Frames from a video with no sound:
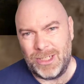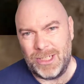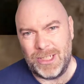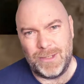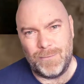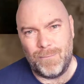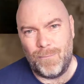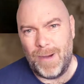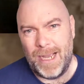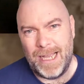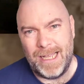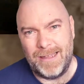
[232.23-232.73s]
as
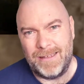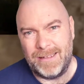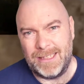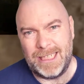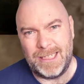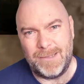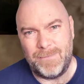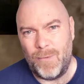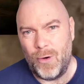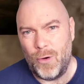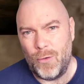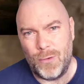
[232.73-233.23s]
well
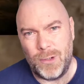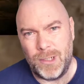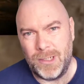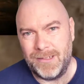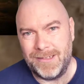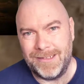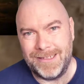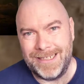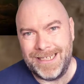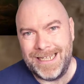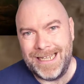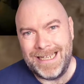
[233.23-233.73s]

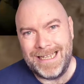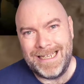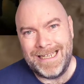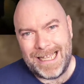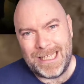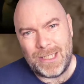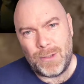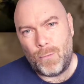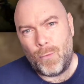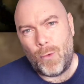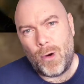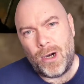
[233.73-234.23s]
spoken,
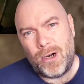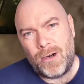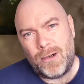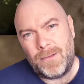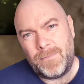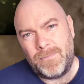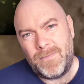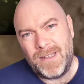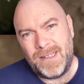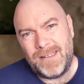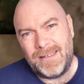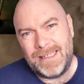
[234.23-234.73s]
and the
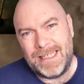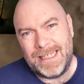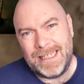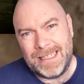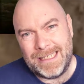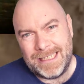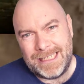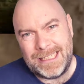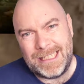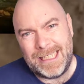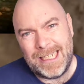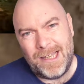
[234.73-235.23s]
world building
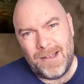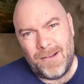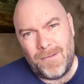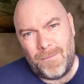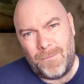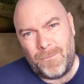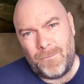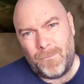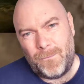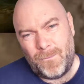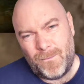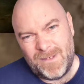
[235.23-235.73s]

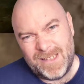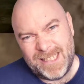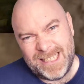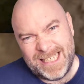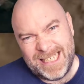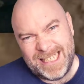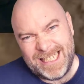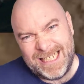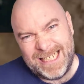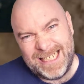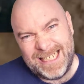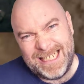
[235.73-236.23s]
itself,
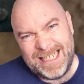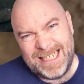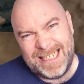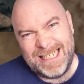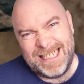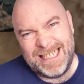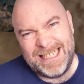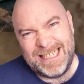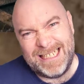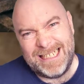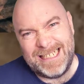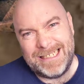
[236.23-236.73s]

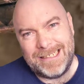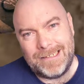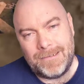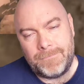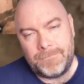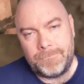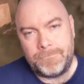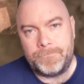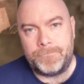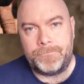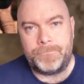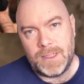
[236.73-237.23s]

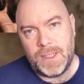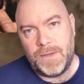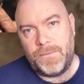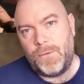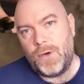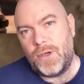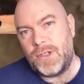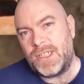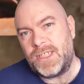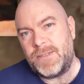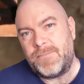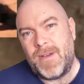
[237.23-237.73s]
The
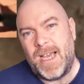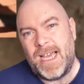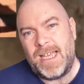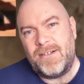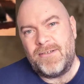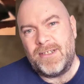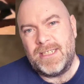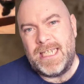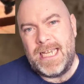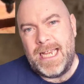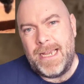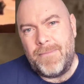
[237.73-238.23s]
first
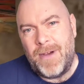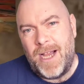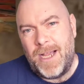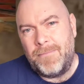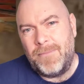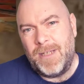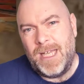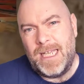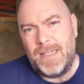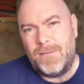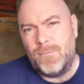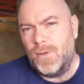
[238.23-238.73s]
Spiders game I
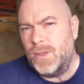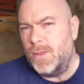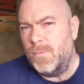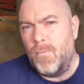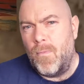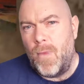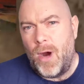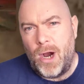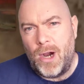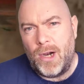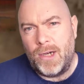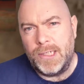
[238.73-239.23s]
played was
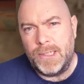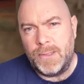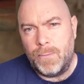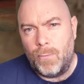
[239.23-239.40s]
Mars